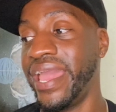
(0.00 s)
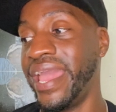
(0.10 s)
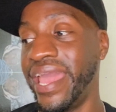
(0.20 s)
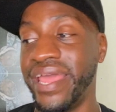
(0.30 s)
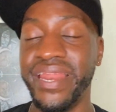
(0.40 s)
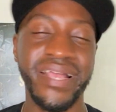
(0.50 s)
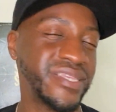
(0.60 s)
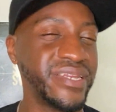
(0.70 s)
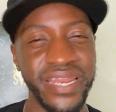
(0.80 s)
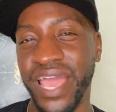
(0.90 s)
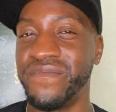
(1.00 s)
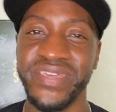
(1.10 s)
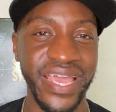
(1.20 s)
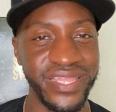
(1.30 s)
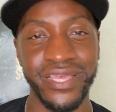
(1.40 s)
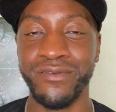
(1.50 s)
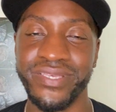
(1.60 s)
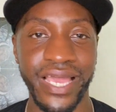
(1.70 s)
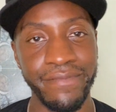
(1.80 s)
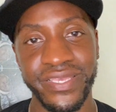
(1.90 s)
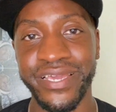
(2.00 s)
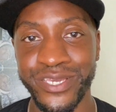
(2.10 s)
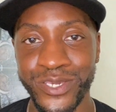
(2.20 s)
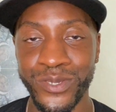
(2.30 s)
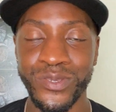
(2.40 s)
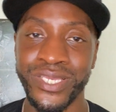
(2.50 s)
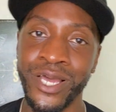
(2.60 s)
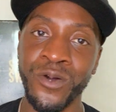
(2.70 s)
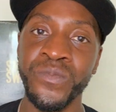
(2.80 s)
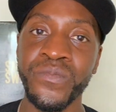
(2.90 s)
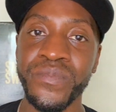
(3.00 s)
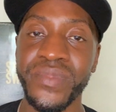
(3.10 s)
and to navigate those types of issues. So